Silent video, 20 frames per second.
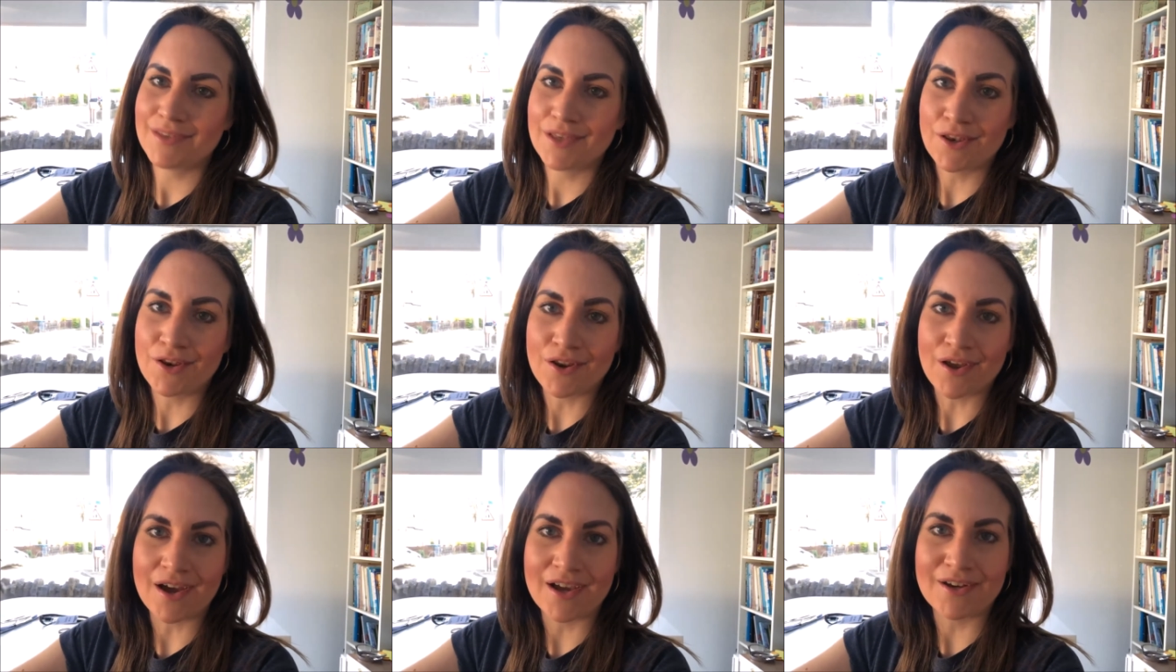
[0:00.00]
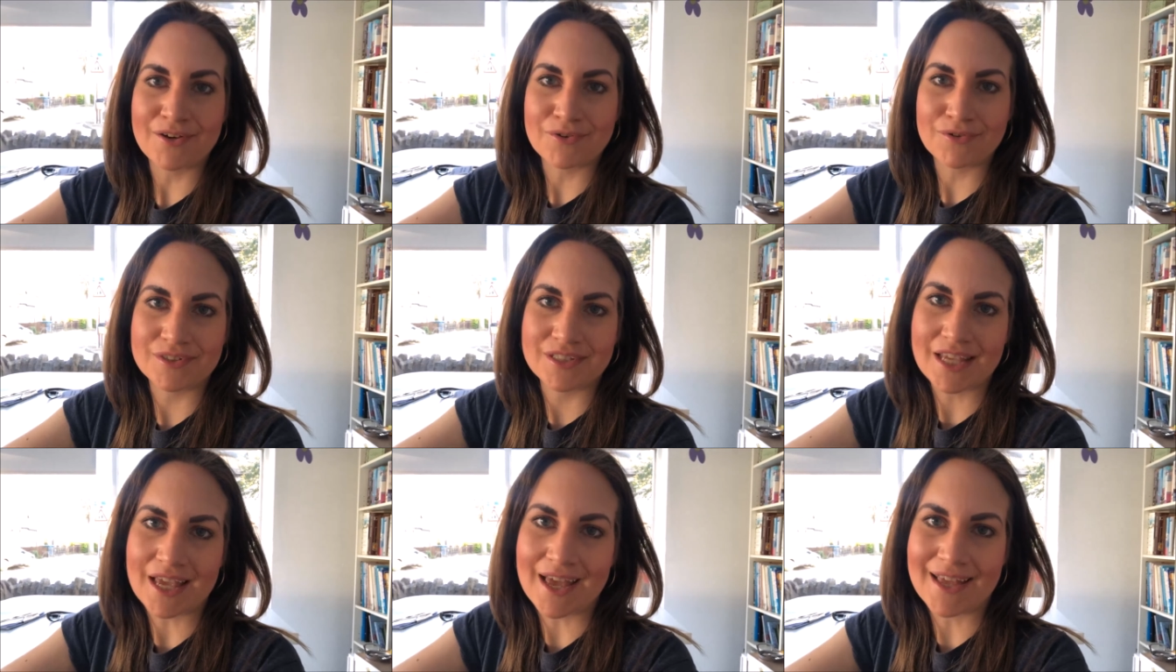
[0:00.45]
9
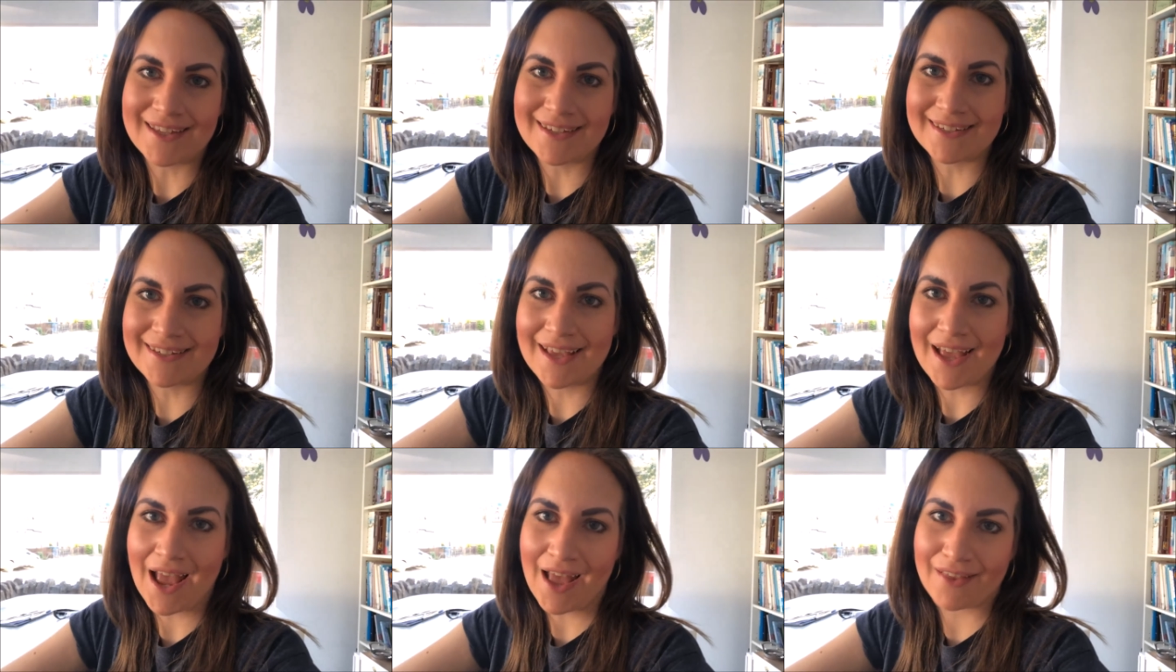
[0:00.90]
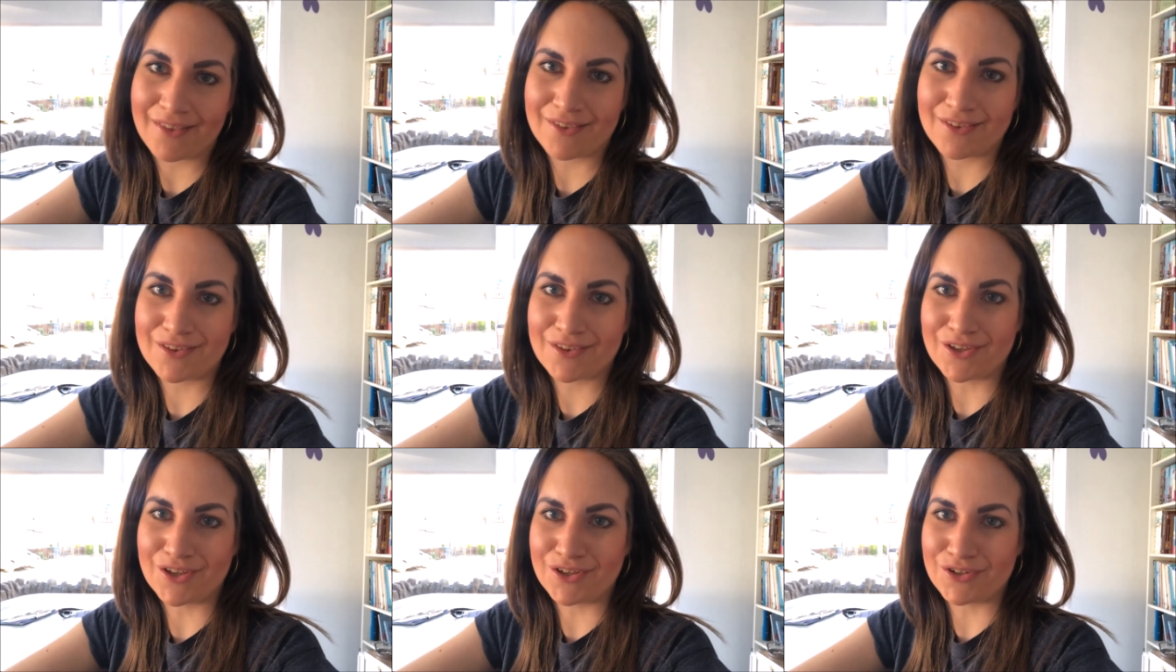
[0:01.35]
or 10
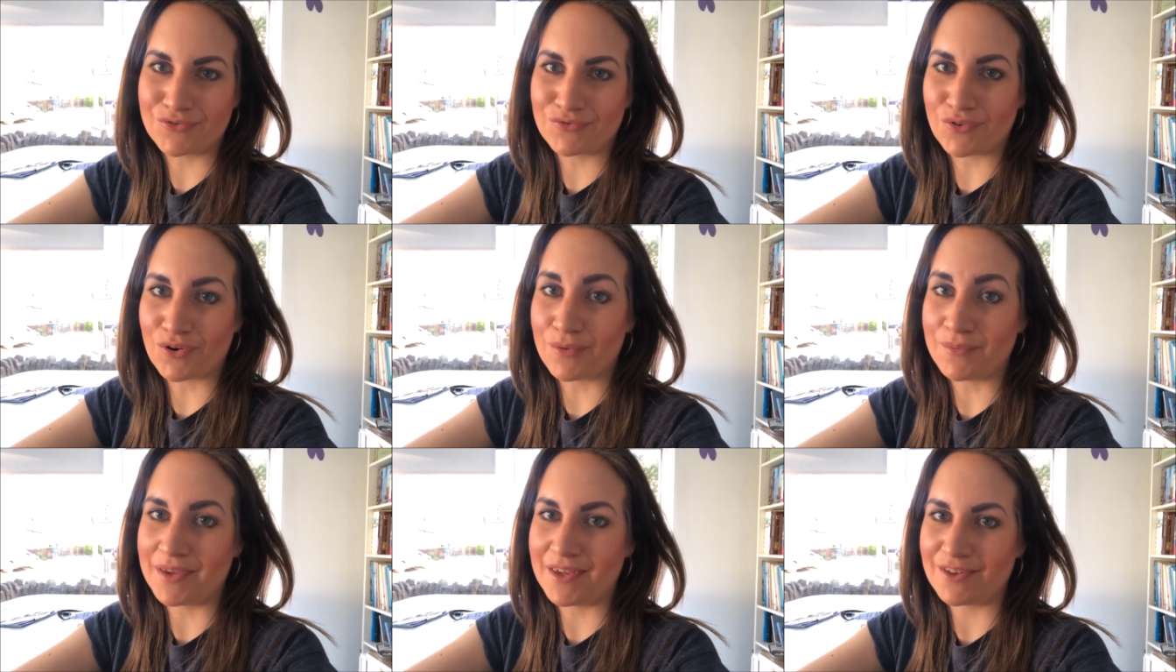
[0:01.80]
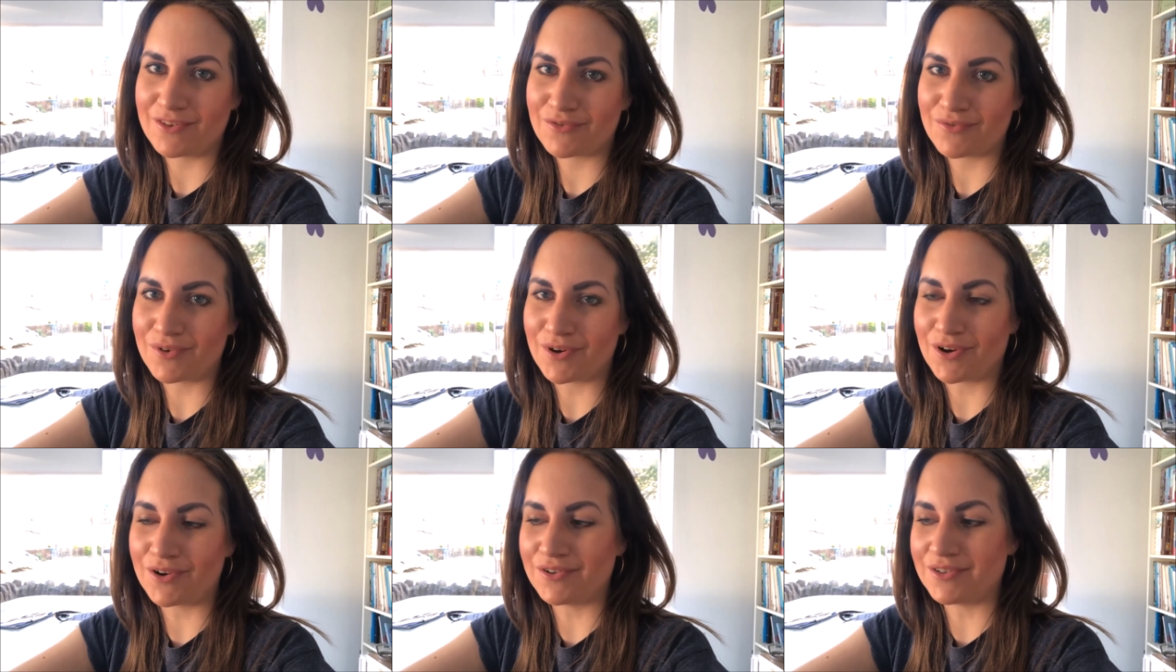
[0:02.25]
answered from each
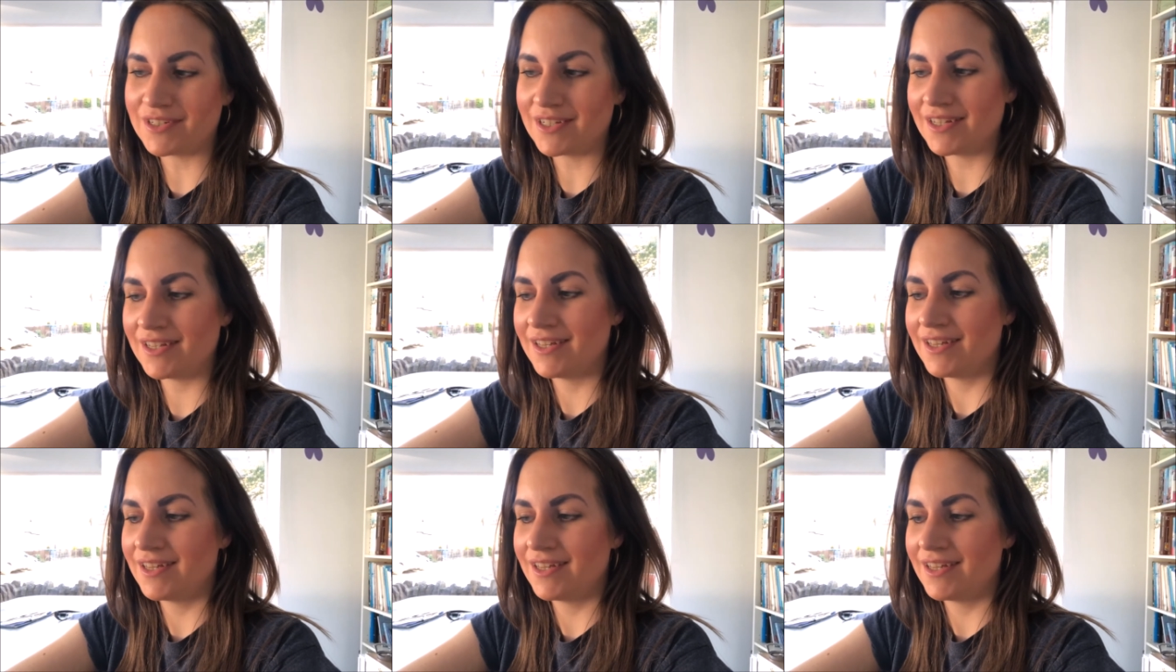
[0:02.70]
road.